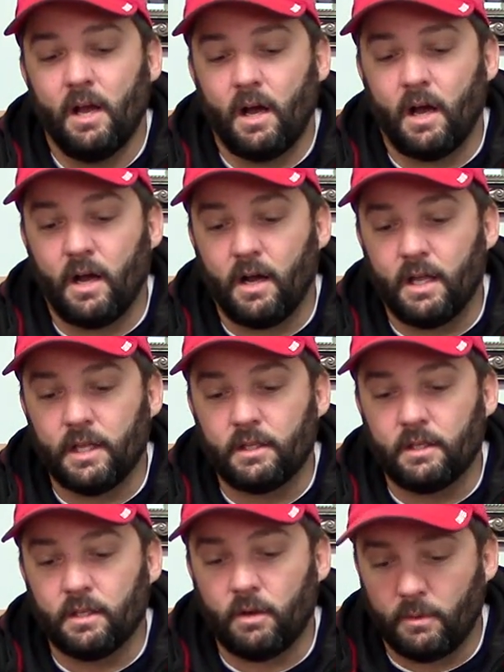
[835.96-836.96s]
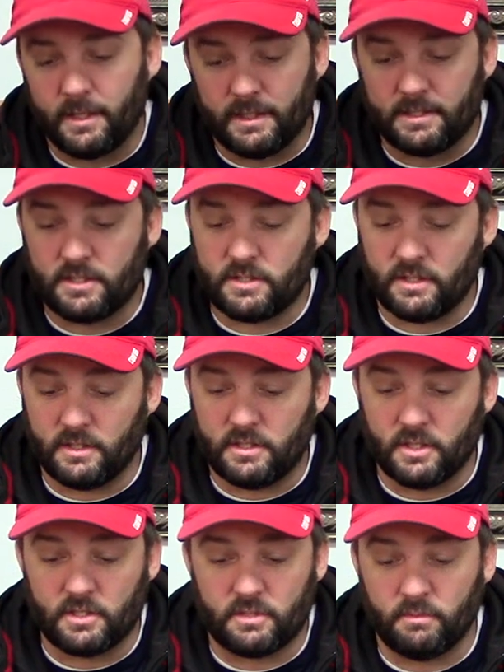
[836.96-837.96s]
Uh, you know, it's it
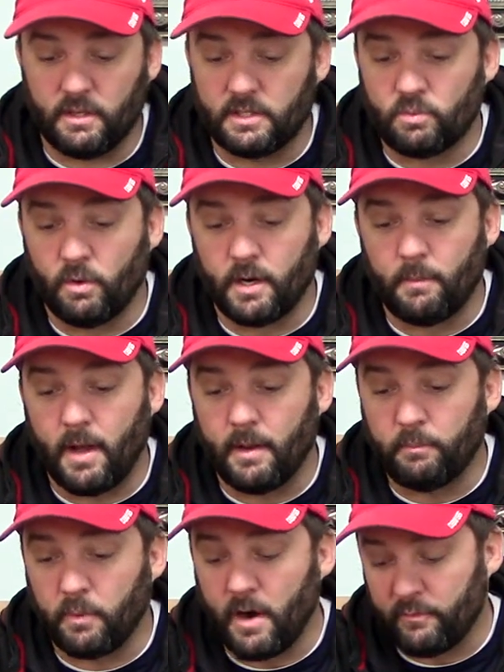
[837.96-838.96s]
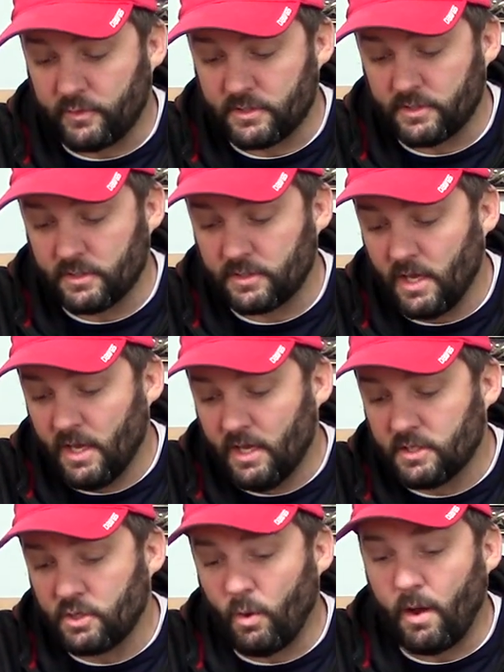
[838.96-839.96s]
just it's one of my preferences.
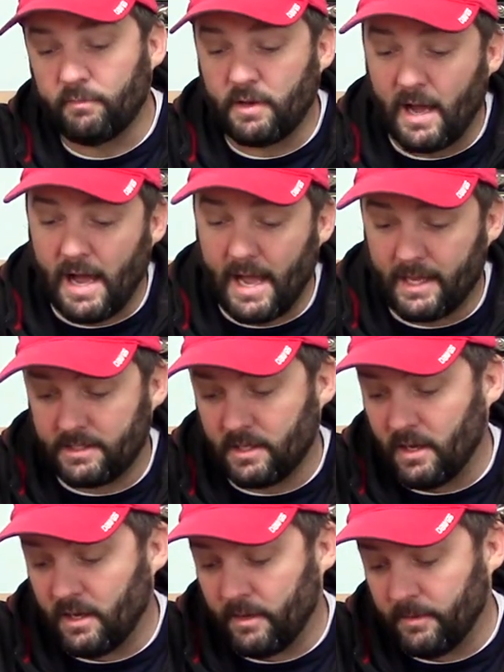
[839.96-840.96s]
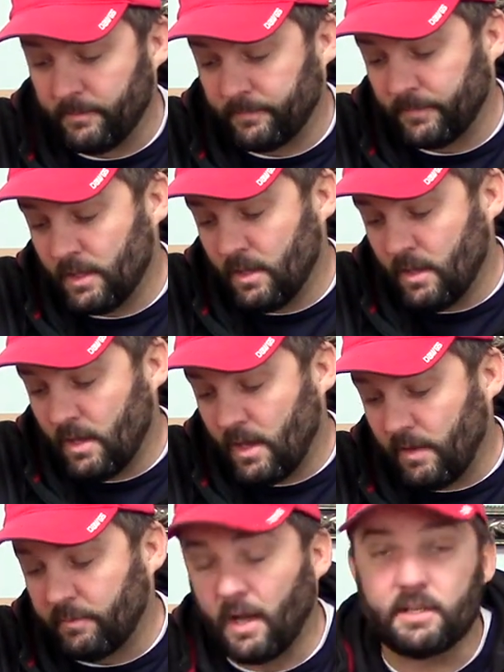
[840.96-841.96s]
So I've got um,
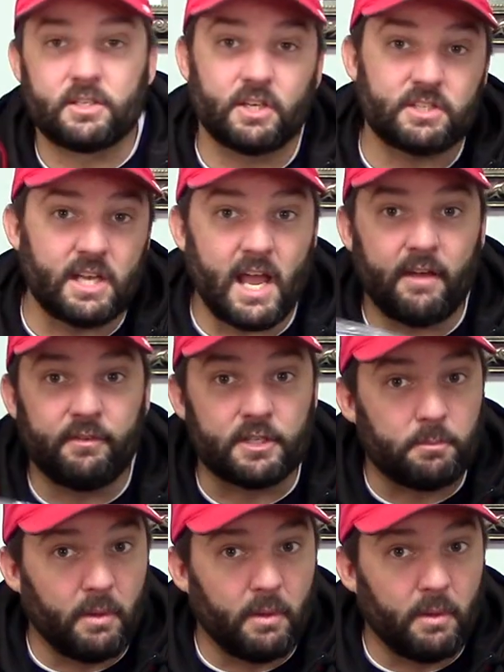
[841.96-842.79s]
I've got six and a half inch